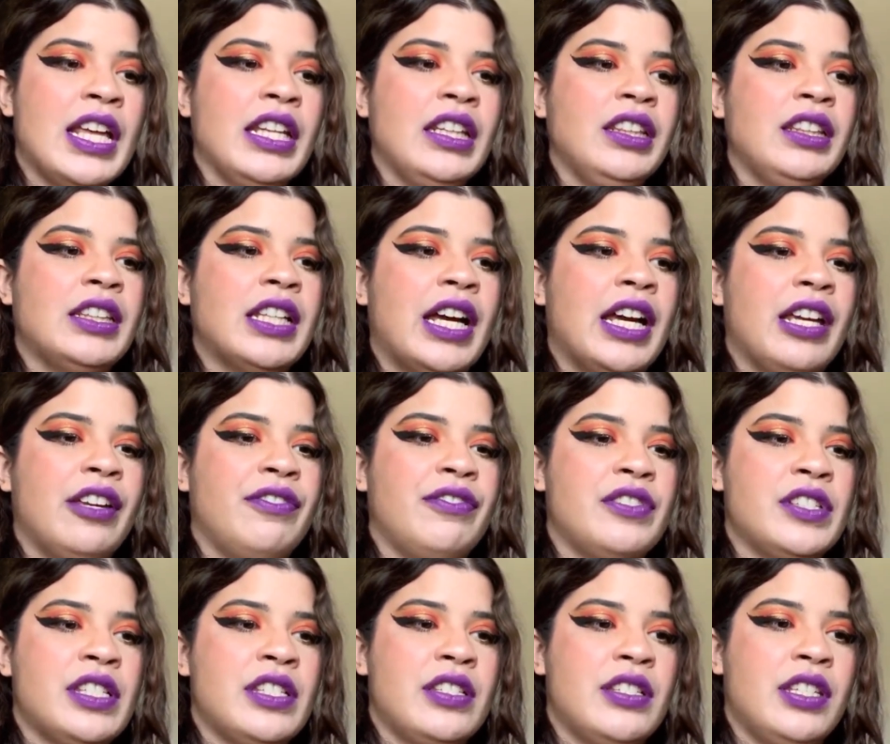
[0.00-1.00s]

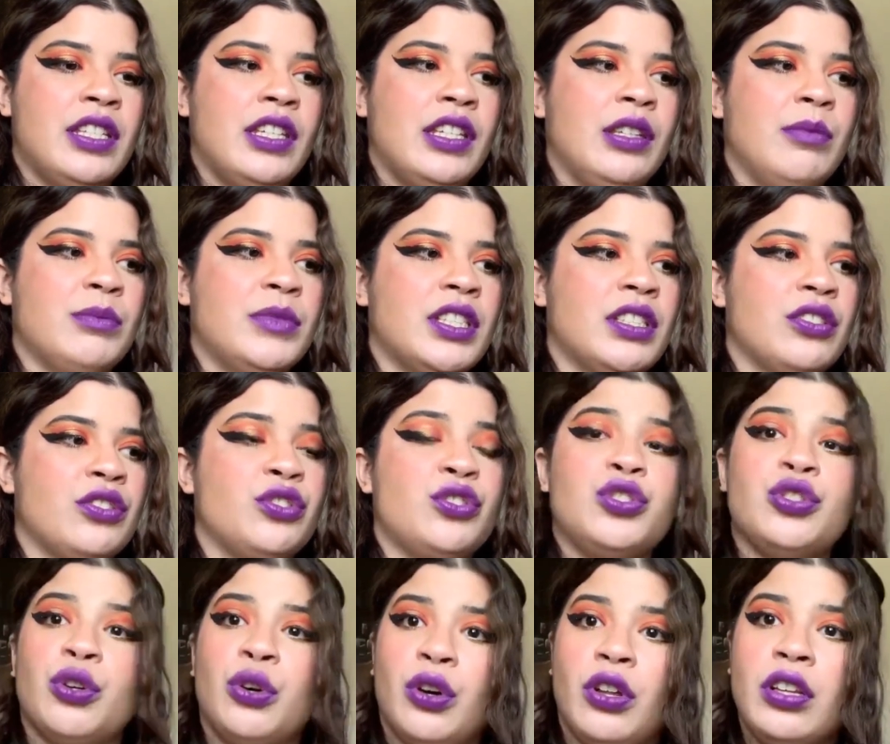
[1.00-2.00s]
life seemed
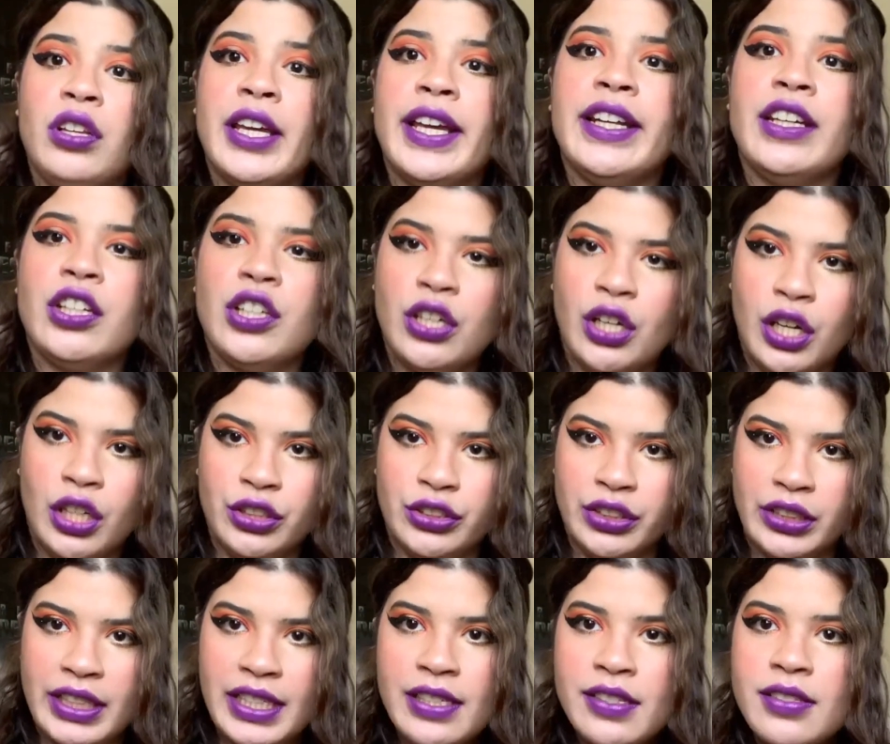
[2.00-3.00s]
dull and
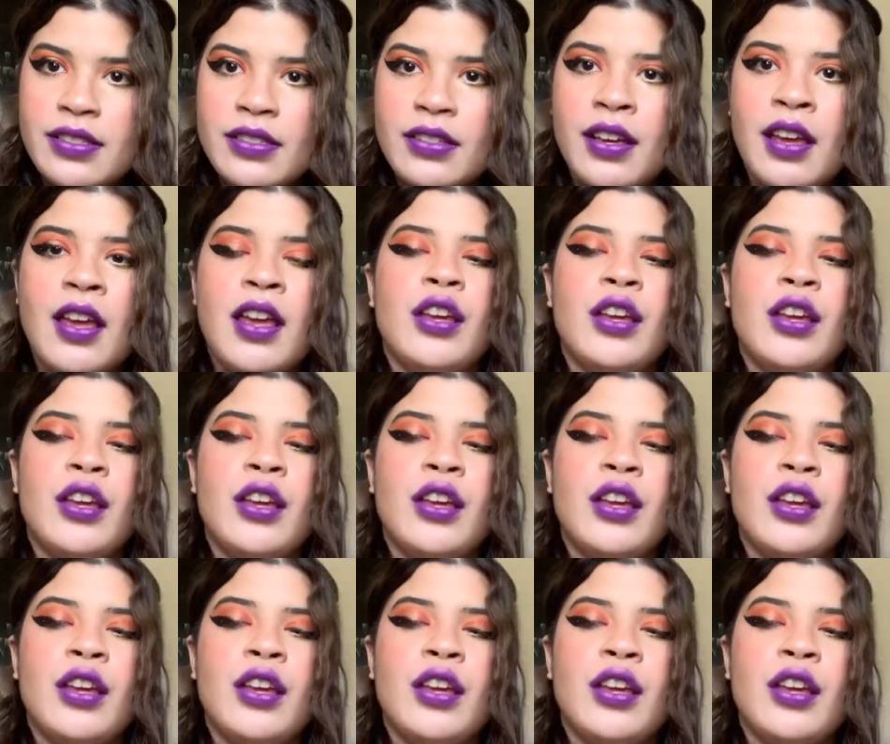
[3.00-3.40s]
colorless.